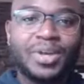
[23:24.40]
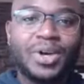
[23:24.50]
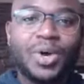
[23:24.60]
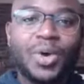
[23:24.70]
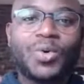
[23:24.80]

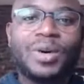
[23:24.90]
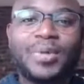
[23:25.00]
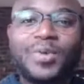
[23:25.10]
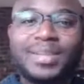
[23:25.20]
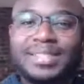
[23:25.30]
who I'm
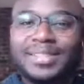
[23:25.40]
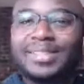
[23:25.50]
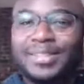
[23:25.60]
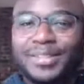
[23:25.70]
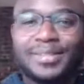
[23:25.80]
going to
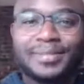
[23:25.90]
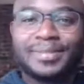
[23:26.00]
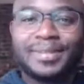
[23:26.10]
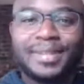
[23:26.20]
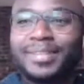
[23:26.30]
listen to,
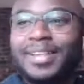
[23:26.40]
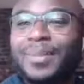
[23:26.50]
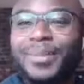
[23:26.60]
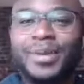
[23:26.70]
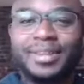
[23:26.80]
because there are a lot of
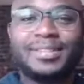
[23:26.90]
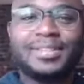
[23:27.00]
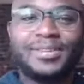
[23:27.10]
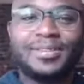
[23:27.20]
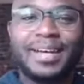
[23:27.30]
people you can listen
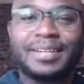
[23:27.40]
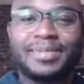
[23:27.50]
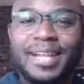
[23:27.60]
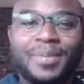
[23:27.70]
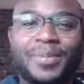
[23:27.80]
to, right?
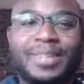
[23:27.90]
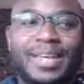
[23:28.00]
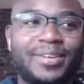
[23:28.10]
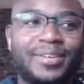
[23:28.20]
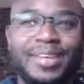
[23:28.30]
There are a lot of people
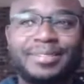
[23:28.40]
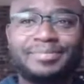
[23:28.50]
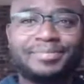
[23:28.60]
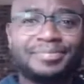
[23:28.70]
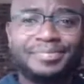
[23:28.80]
that you can
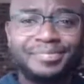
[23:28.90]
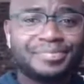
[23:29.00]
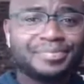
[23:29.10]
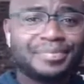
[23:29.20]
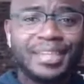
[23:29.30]

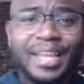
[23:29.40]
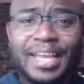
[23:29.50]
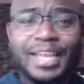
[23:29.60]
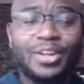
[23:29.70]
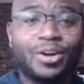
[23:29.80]

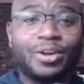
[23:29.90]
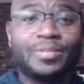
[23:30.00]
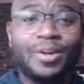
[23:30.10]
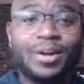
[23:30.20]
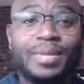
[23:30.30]
learn
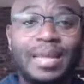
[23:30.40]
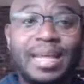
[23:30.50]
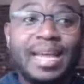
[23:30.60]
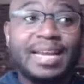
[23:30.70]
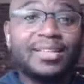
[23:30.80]
from,
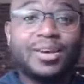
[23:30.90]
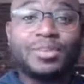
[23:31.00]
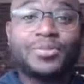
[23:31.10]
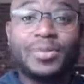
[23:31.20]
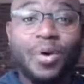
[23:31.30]
and this
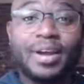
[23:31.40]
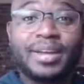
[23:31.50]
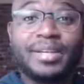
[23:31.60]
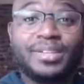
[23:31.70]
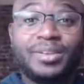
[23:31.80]
goes for
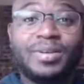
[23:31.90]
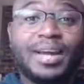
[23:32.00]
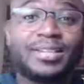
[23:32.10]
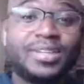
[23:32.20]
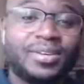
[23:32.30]
marketing too,
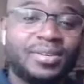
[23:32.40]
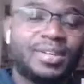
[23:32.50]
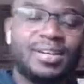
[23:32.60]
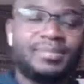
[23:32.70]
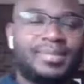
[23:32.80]
right? So
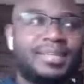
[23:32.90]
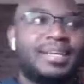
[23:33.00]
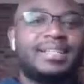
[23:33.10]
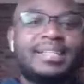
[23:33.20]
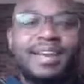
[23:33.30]
I'm
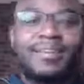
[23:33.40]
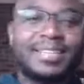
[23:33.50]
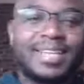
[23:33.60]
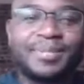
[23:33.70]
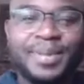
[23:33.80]

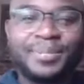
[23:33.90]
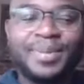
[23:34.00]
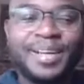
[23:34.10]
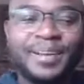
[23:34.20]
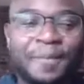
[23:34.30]
digressing a bit, but